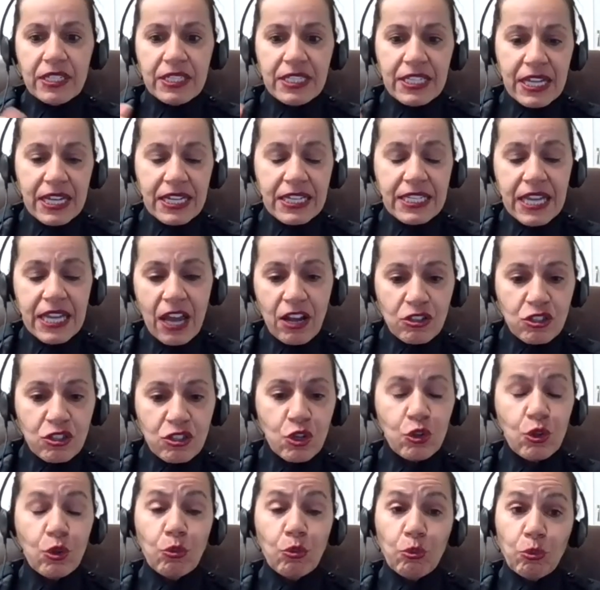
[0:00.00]
dig down
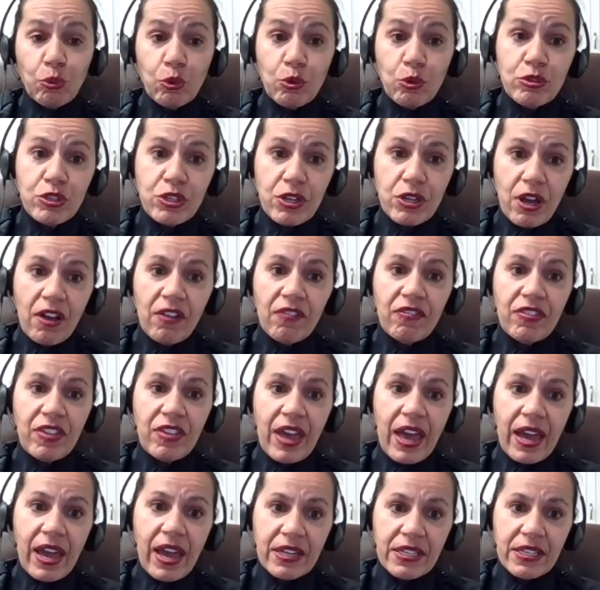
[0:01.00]
to the root of
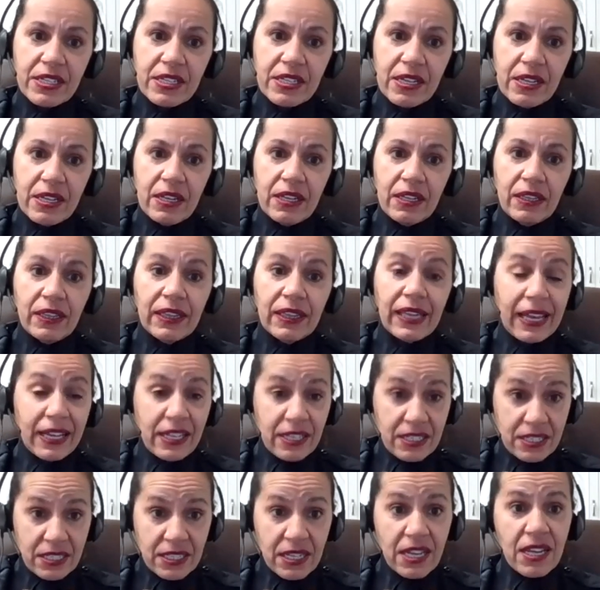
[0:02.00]
that
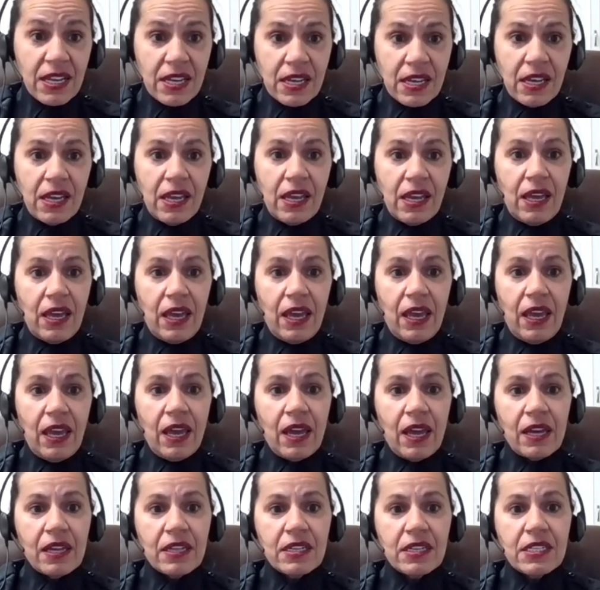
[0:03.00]
legacy?
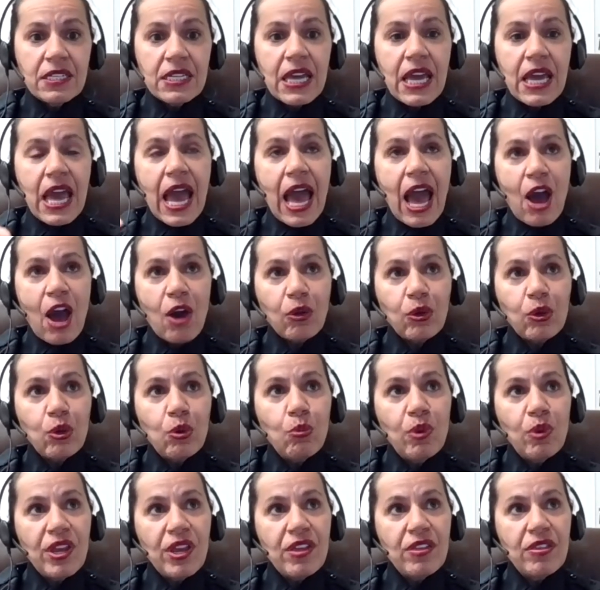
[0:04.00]
And how do
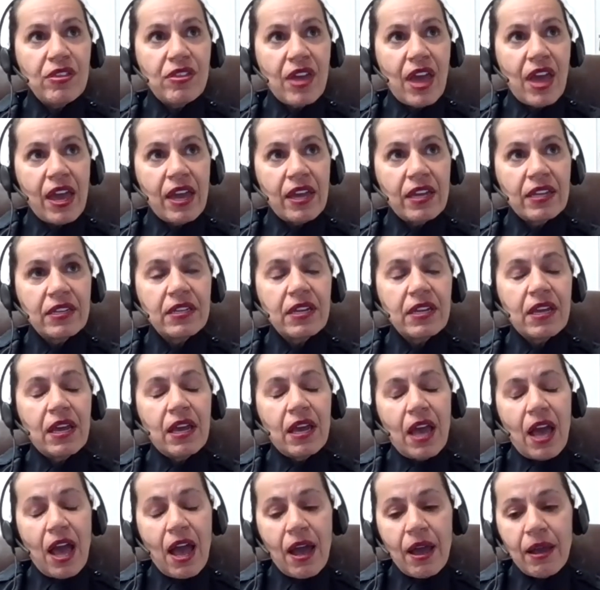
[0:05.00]
we then
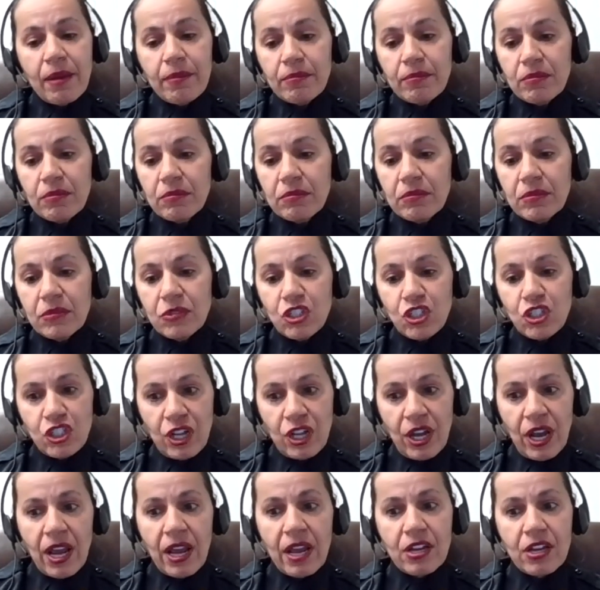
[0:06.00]

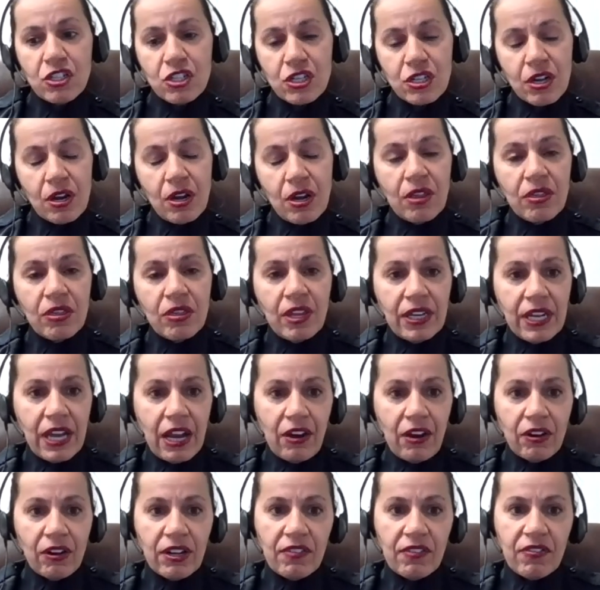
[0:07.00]
change the
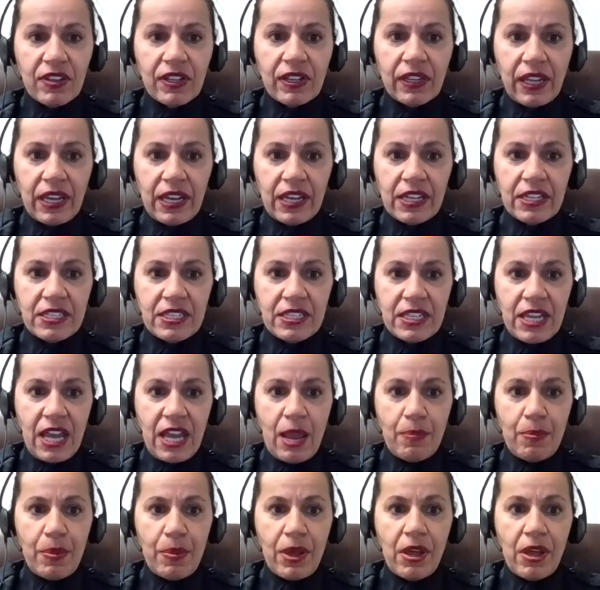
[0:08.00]
narrative and
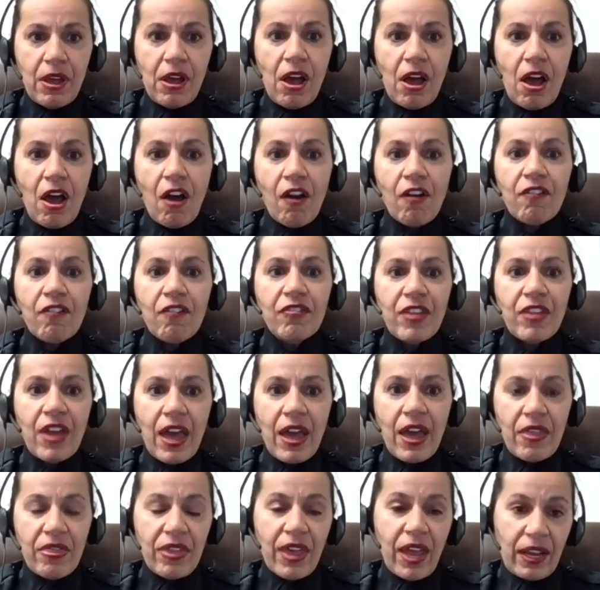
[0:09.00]
landscape of
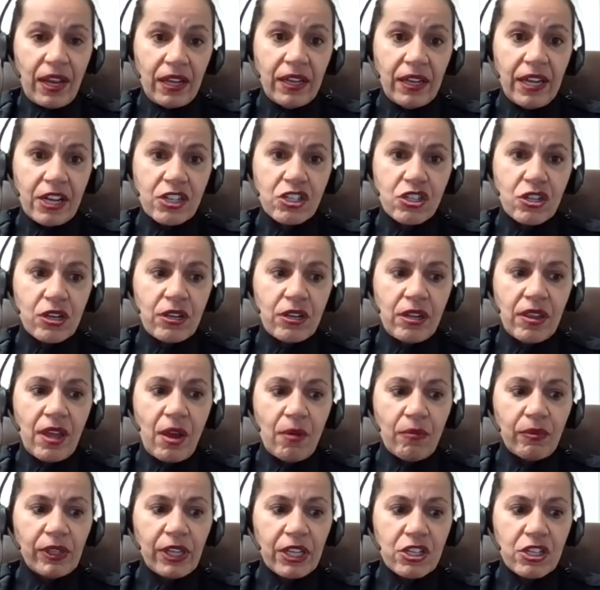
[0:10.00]
that connection and
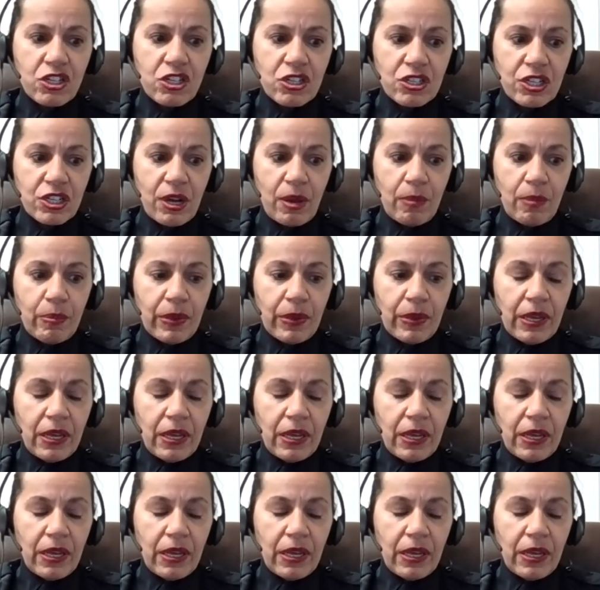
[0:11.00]
that relationship?